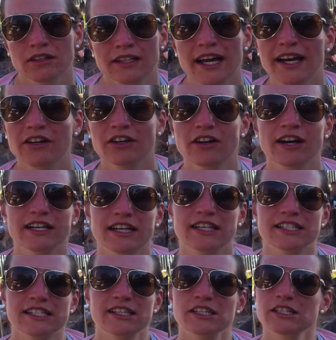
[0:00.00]
Yeah, I don't know. I
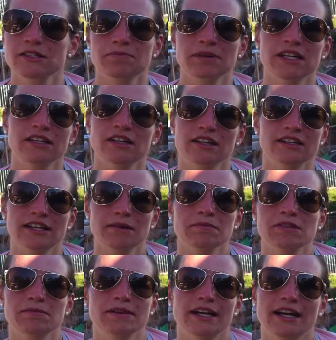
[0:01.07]
didn't see the time
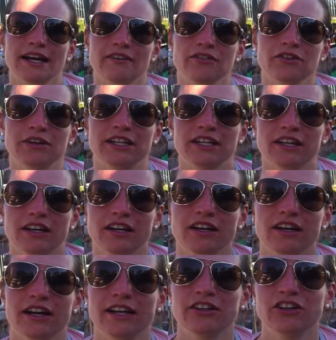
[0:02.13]
split. I have no idea.
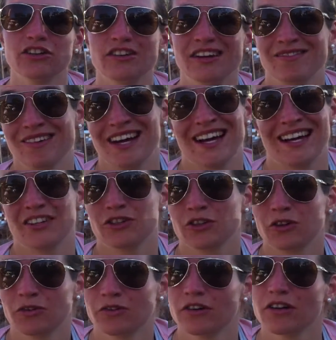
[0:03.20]
I knew I had to
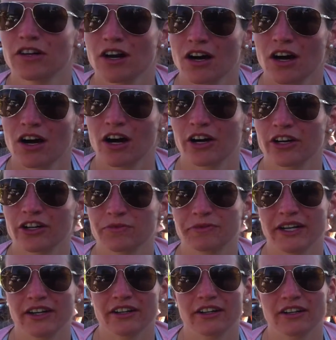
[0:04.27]
go hard up
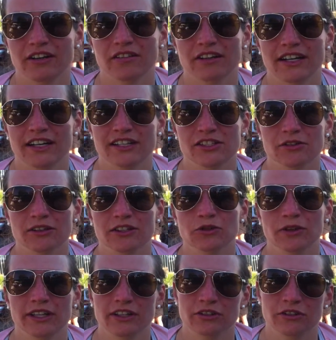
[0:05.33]
there, you know. Like, it's only
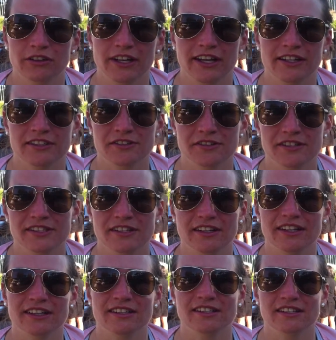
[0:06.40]
22 Ks. So
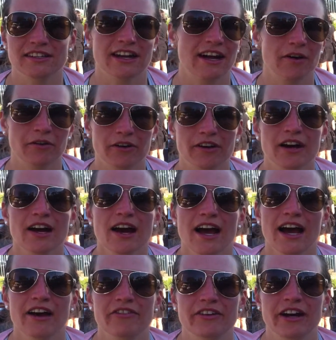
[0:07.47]
it's an hour,
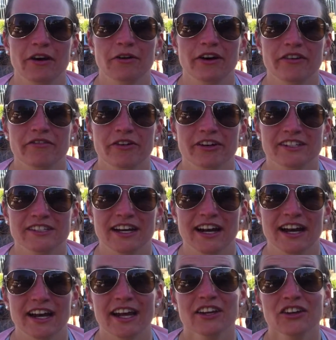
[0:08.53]
half an hour effort. So
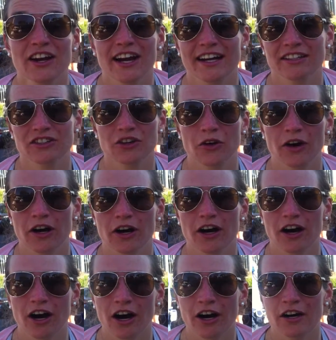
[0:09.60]
I knew I had to go
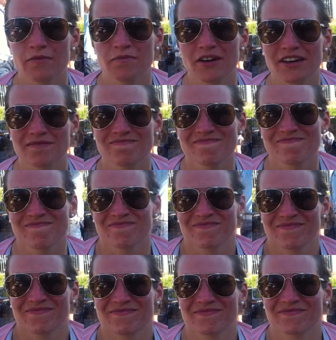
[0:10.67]
hard, but,
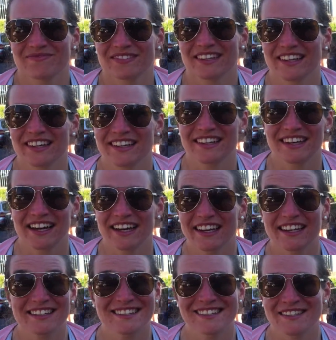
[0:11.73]
like, I
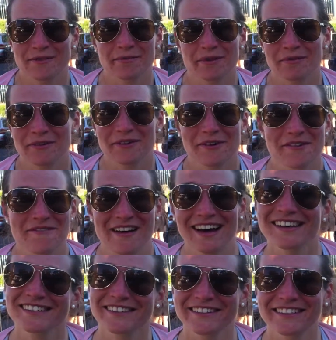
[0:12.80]
guess some people were
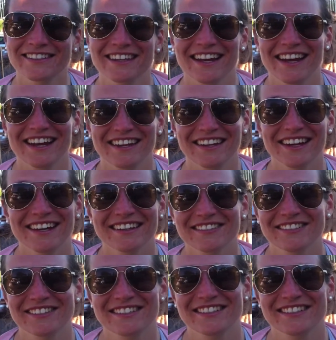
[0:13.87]
faster today. And, yeah.